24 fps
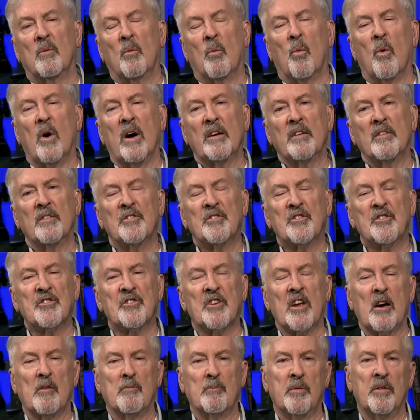one
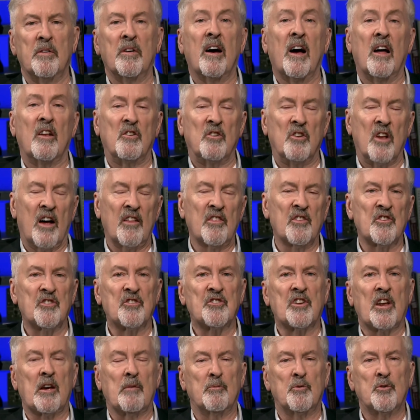step, another
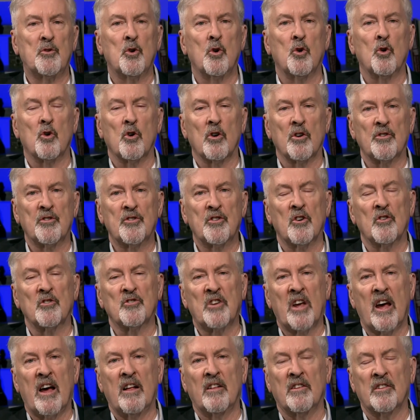step toward
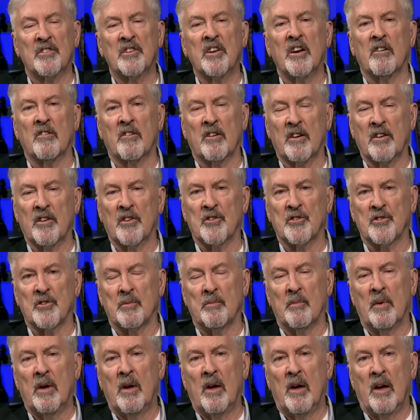
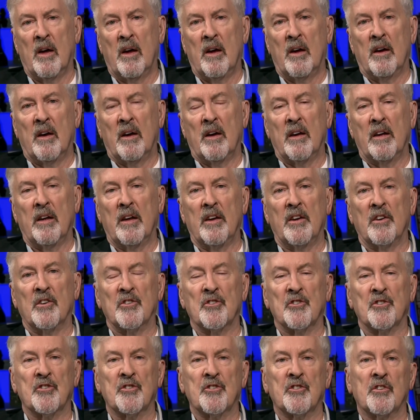totalitarianism
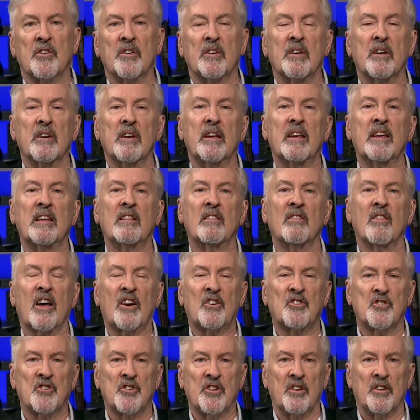is
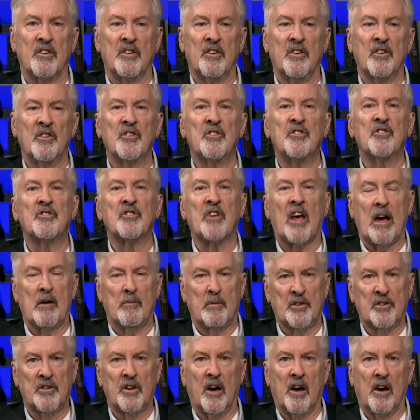election
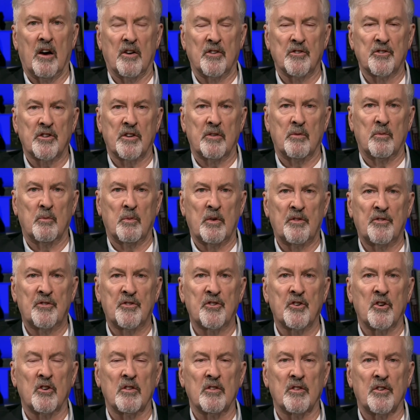sabotage. And we've
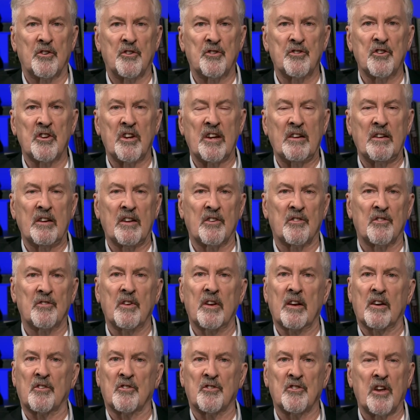certainly seen
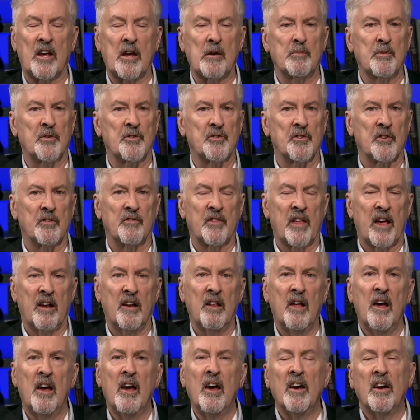examples of that.